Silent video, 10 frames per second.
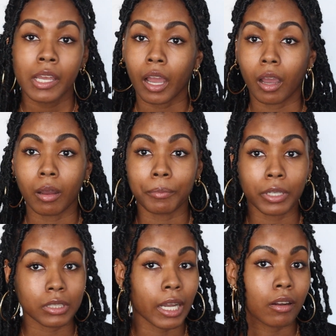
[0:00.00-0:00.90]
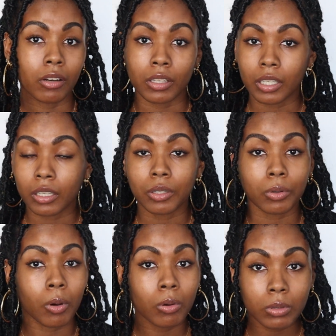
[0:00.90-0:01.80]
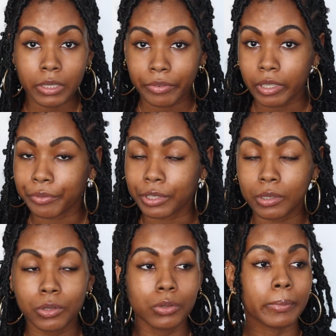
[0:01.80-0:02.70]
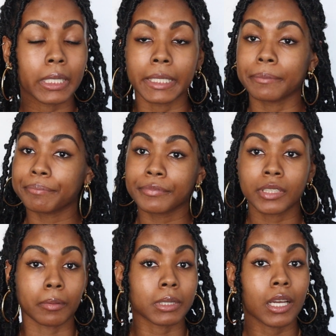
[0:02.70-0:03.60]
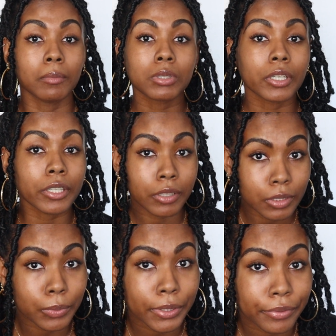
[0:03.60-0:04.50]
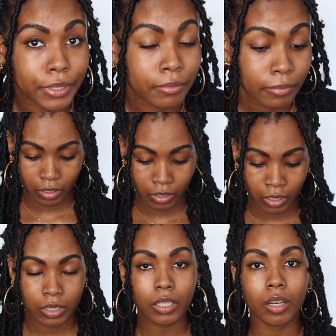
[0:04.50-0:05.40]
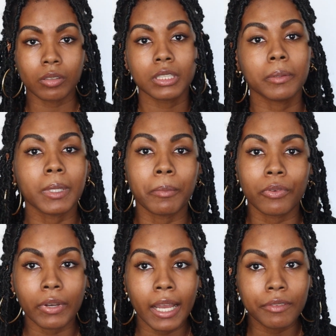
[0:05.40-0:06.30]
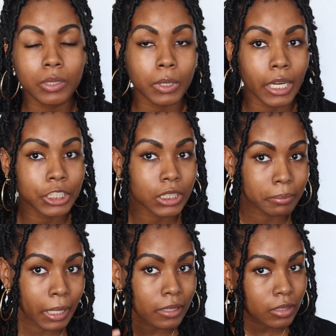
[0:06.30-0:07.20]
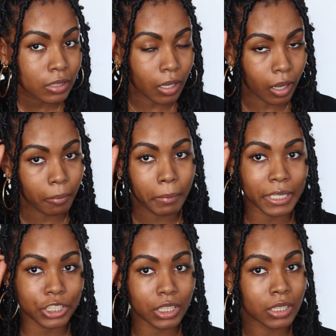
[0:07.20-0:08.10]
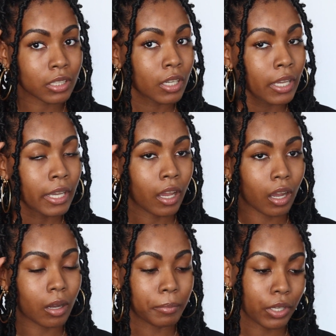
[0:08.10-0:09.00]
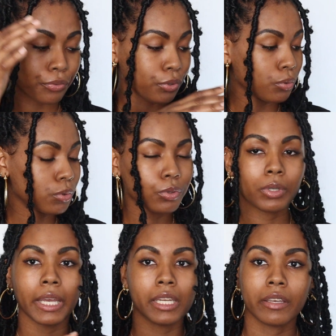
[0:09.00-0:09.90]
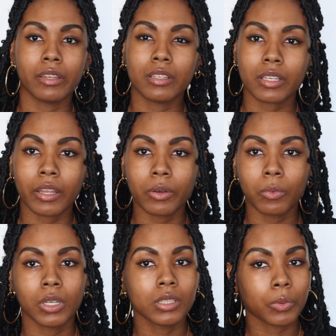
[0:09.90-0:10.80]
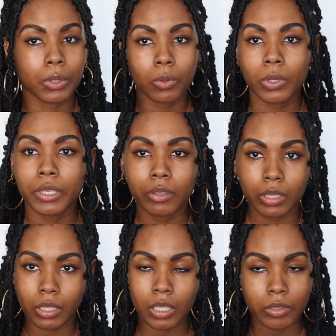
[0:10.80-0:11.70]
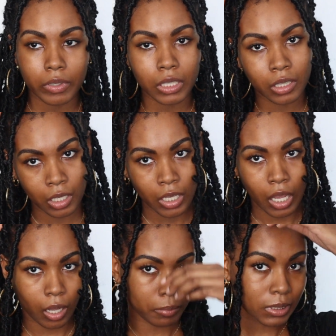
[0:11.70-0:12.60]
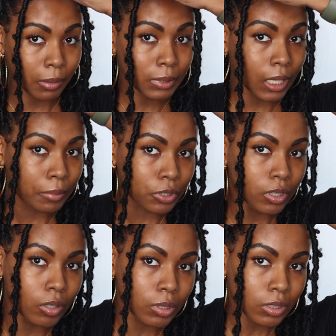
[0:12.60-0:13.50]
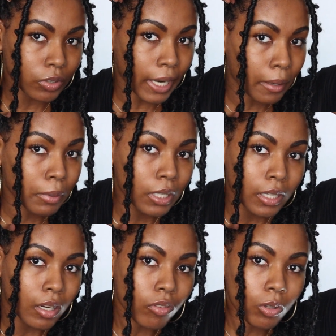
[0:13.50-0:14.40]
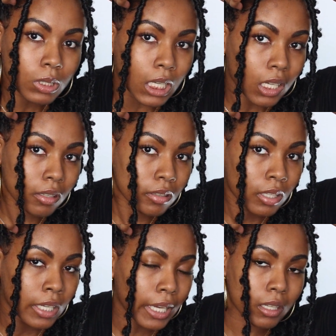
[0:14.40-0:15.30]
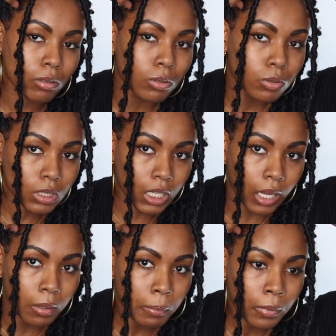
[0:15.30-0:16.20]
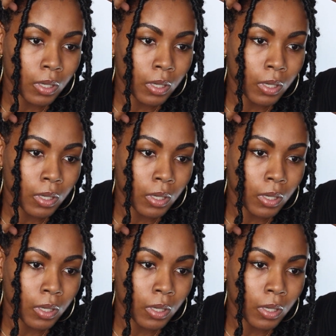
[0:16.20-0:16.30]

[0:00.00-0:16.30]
Your style gonna look a little old even if it's new, but sometimes, girl, it's worth it. So tip number 5 is what I just mentioned. If you do any of these other ones with oil, the leave-in, sometimes, you know, just grab it and rotate. It'll loosen up.